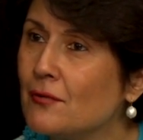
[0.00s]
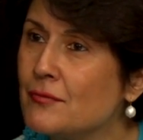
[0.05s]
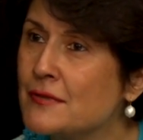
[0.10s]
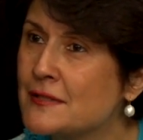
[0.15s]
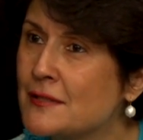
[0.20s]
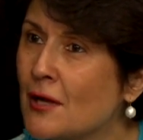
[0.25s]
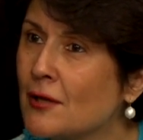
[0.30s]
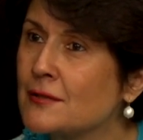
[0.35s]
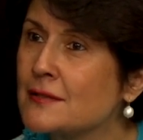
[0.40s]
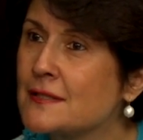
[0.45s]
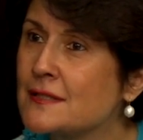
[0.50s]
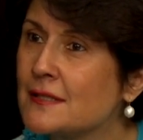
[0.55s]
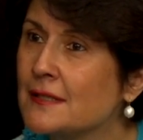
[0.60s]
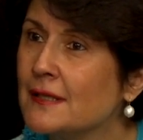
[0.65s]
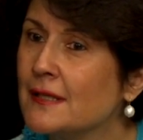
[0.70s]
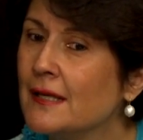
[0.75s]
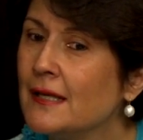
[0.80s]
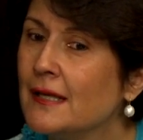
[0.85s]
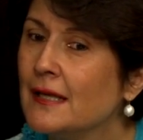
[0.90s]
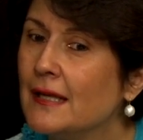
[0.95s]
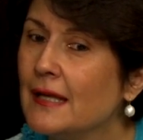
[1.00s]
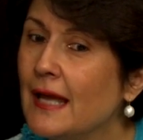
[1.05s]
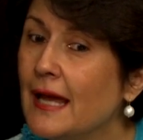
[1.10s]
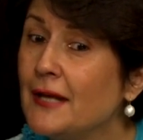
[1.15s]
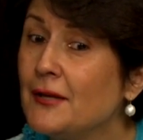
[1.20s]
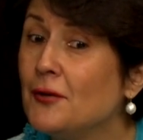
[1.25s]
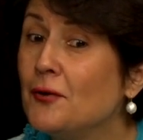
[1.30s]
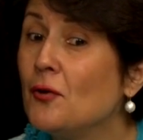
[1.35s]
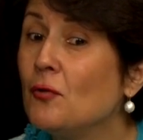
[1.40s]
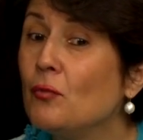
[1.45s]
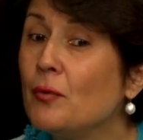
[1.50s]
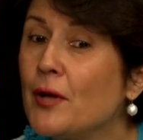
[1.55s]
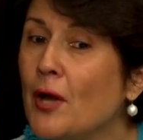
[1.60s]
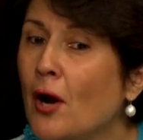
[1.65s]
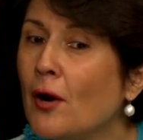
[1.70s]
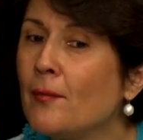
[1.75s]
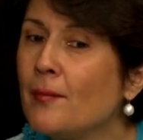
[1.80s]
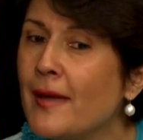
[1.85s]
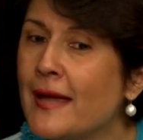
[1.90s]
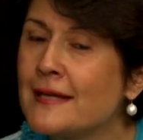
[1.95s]
results. And, you know, we
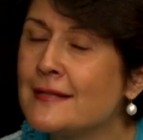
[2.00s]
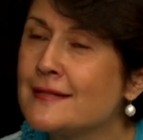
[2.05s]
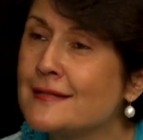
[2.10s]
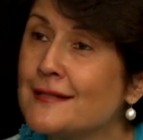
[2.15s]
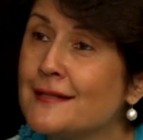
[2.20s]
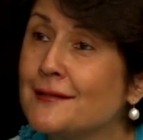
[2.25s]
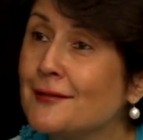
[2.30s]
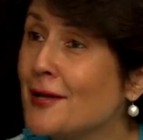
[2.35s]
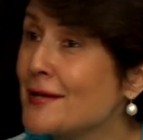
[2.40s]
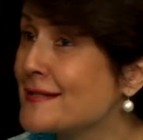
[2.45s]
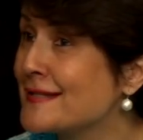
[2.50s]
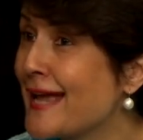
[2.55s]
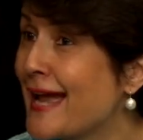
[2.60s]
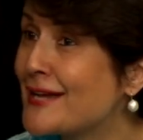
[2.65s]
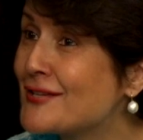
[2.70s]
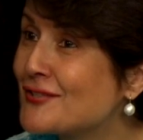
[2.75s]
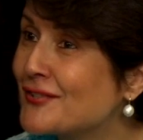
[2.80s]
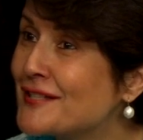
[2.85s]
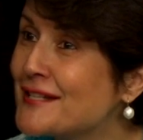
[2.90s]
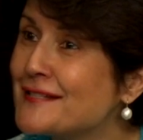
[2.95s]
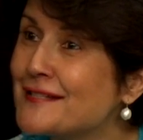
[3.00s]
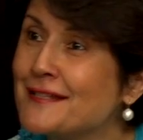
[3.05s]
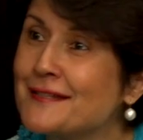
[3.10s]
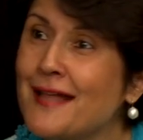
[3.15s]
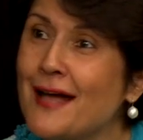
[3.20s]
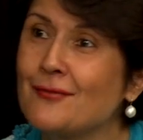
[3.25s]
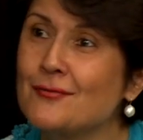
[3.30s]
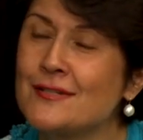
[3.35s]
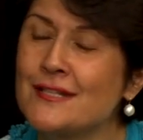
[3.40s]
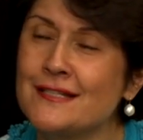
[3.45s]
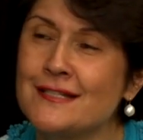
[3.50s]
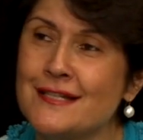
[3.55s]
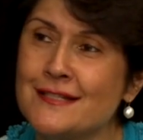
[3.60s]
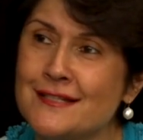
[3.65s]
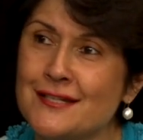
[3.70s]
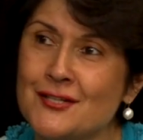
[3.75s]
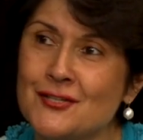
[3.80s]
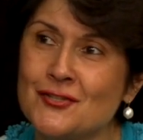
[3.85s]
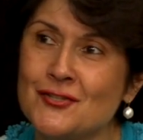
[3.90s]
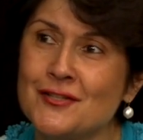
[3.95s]
are based in Los Angeles, and that was a
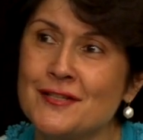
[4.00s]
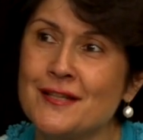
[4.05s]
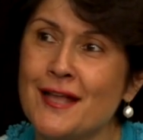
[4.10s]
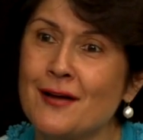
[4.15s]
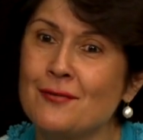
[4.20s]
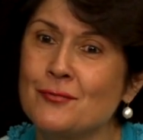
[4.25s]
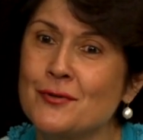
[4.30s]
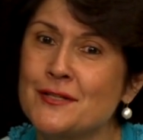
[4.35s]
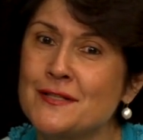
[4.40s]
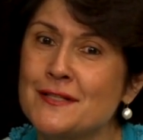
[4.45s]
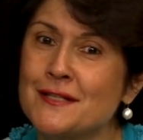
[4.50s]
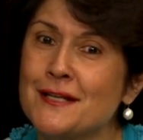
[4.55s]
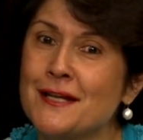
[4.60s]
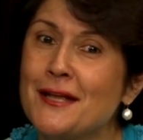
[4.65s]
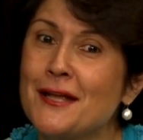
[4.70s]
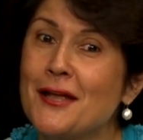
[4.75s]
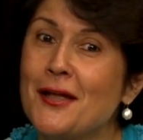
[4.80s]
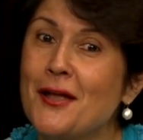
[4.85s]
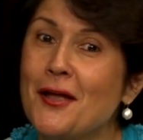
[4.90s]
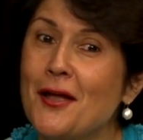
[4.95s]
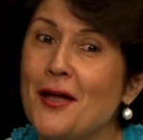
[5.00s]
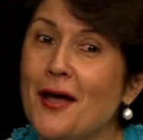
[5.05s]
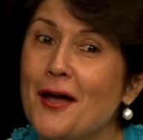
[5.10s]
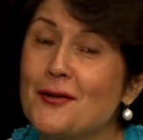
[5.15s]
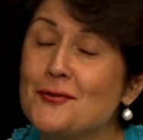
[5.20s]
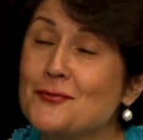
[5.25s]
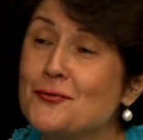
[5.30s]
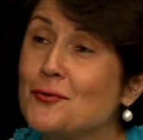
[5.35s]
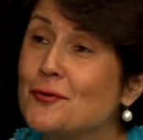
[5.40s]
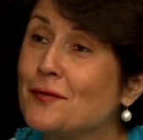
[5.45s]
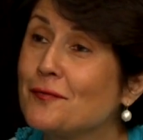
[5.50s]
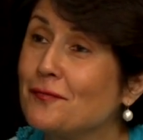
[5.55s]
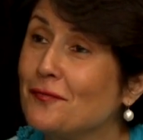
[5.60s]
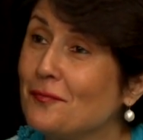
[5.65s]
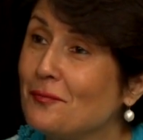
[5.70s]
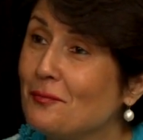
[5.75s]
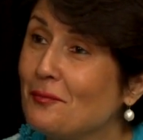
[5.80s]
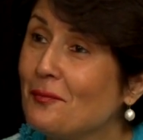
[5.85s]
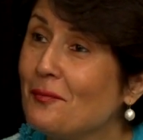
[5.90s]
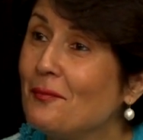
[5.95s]
decision that was sort of
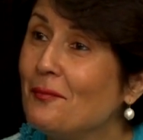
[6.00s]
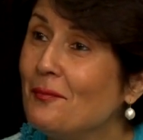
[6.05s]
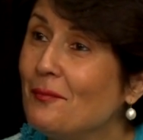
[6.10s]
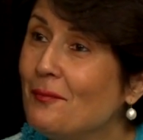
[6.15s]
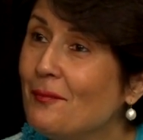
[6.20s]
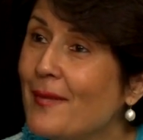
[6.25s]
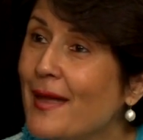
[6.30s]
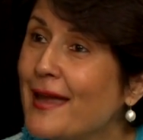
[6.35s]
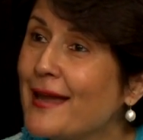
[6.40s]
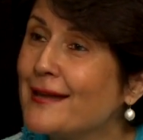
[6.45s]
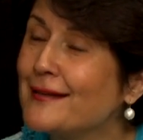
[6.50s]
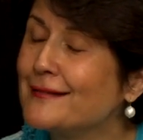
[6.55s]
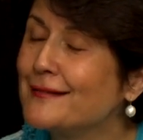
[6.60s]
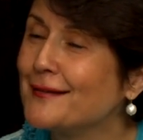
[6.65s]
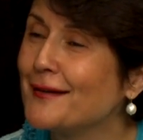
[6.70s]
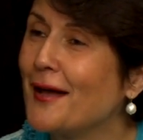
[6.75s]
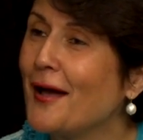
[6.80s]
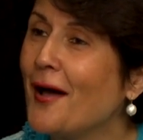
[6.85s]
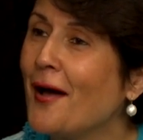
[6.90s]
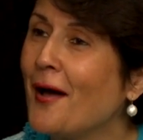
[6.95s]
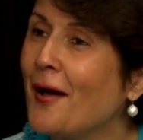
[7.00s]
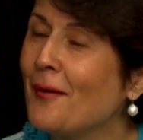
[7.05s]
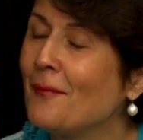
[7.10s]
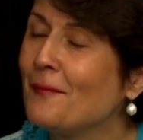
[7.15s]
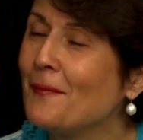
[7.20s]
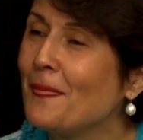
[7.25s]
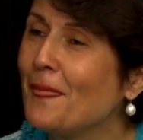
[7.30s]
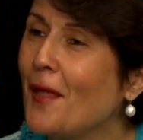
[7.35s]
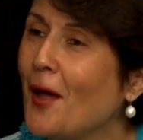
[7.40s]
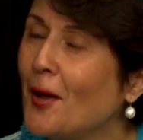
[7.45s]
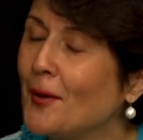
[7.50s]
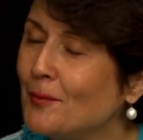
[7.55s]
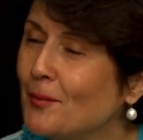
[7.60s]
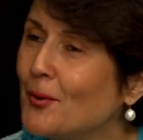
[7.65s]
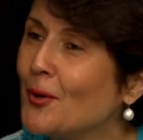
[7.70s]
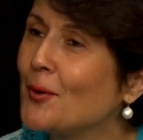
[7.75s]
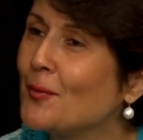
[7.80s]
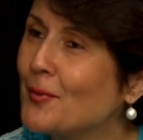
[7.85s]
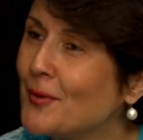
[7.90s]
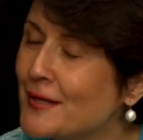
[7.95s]
made on
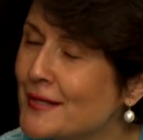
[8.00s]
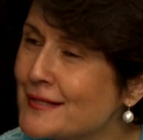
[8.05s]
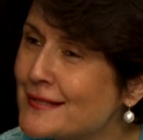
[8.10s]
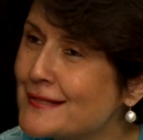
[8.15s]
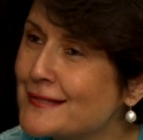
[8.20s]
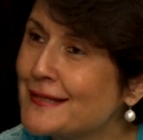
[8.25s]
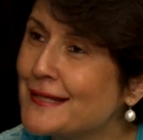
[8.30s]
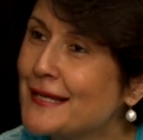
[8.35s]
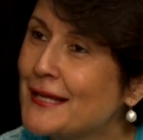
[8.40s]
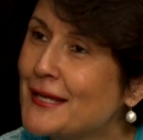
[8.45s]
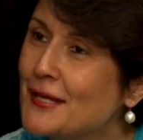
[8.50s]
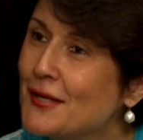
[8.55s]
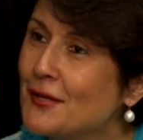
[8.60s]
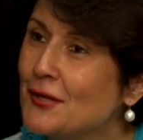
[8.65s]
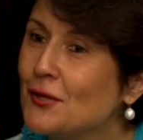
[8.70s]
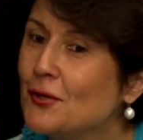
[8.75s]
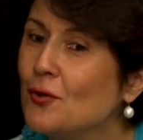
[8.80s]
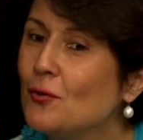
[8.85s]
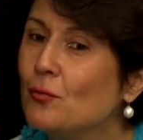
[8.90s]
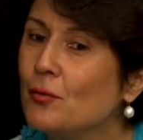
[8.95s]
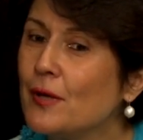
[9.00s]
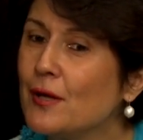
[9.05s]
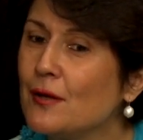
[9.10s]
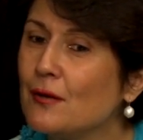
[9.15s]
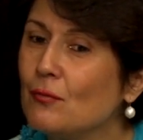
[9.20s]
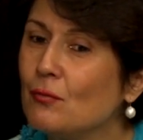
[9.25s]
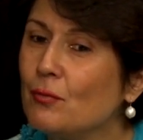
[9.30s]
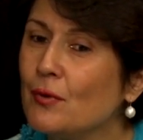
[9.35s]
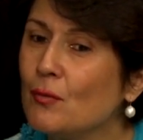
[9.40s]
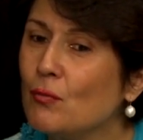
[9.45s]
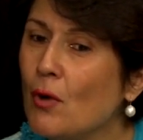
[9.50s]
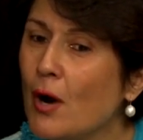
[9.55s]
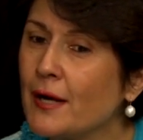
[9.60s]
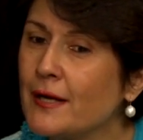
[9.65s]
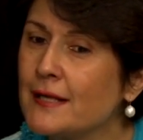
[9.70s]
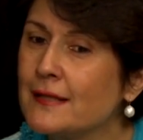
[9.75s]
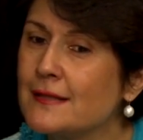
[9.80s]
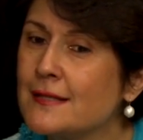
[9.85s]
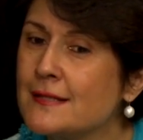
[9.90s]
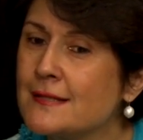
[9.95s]
purpose. You know, we
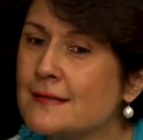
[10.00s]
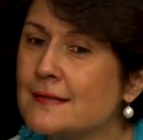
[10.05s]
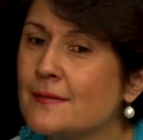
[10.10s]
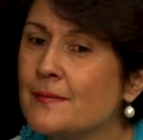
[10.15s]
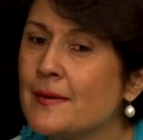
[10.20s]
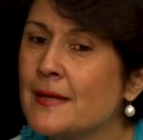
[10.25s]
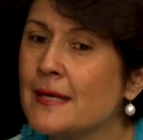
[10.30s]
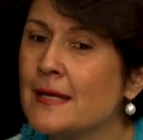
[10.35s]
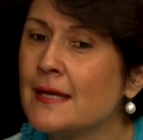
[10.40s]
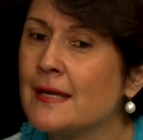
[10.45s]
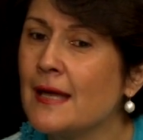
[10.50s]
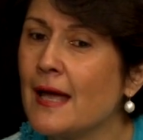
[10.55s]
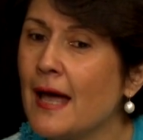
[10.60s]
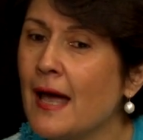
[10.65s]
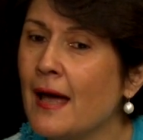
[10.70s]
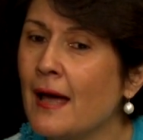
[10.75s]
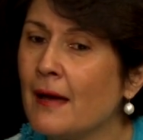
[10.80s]
wanted this to be